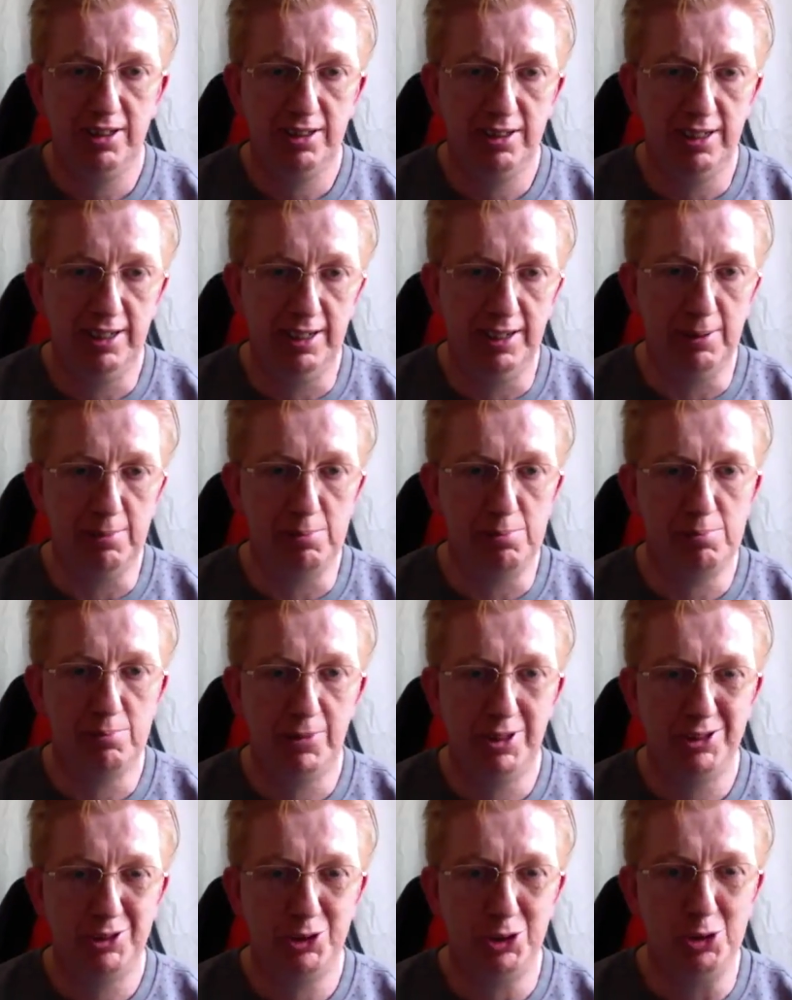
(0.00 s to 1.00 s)

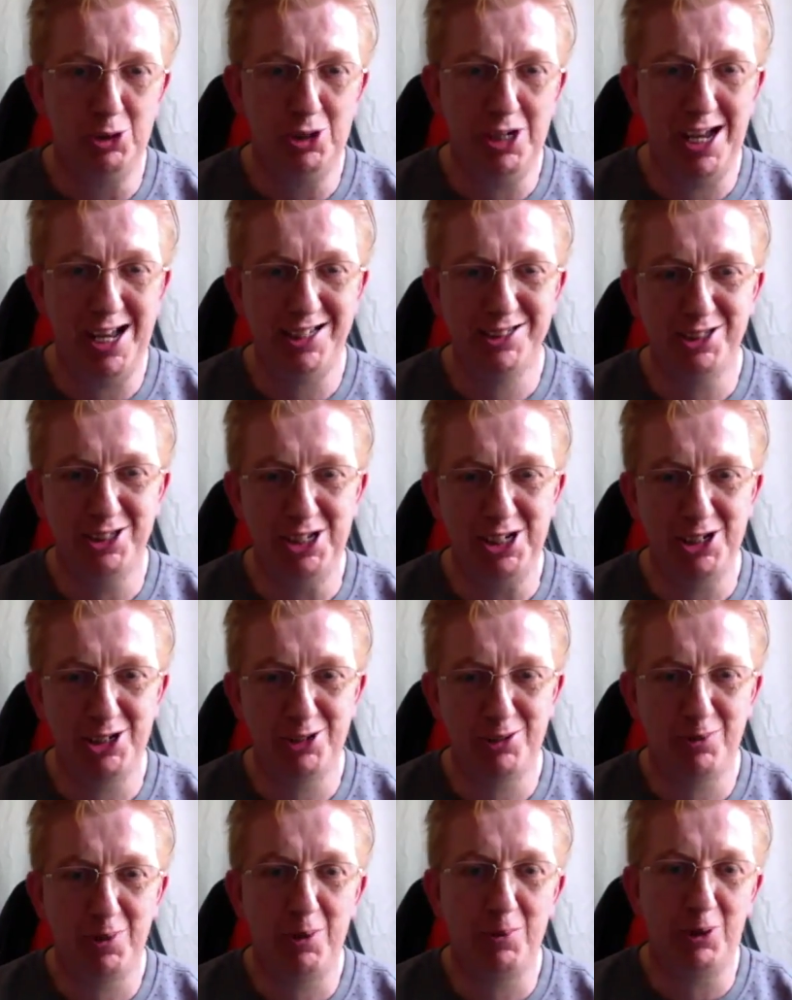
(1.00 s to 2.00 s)
2 days
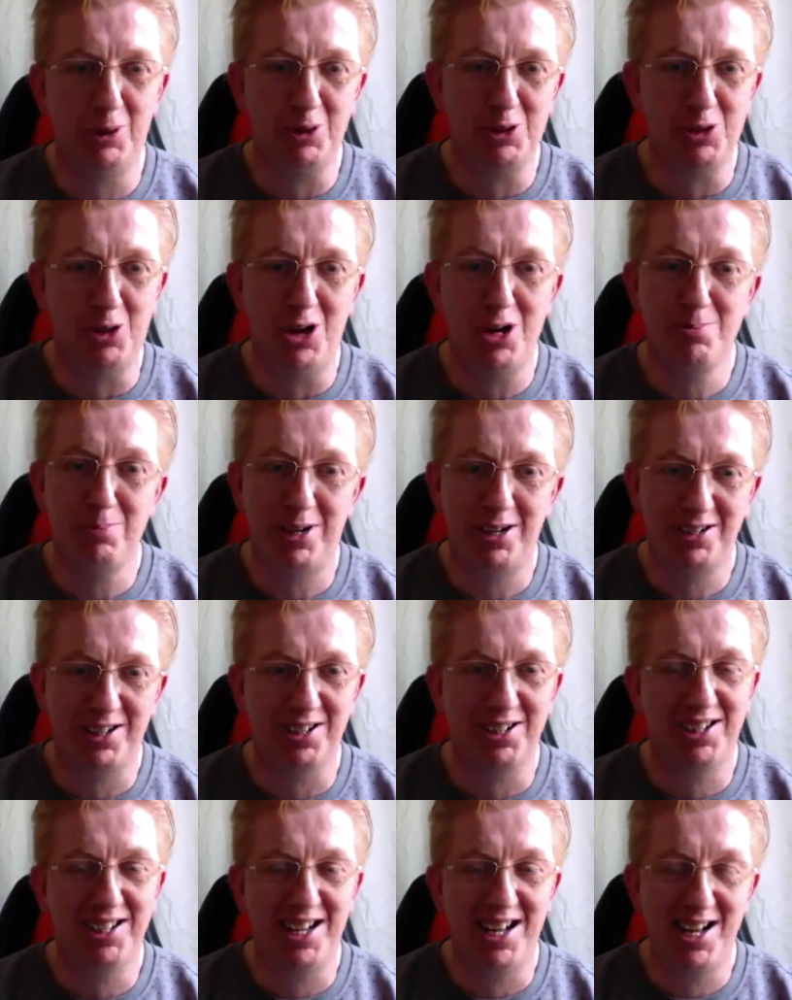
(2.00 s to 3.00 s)
later, we were in
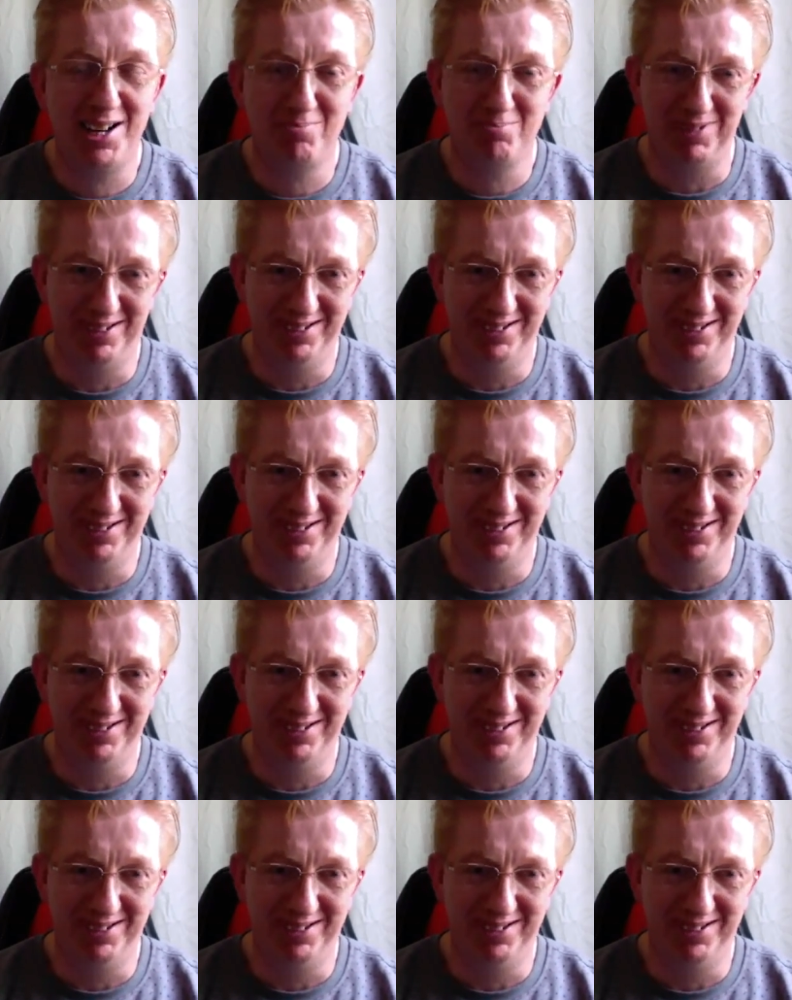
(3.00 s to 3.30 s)
CoinMarketCap.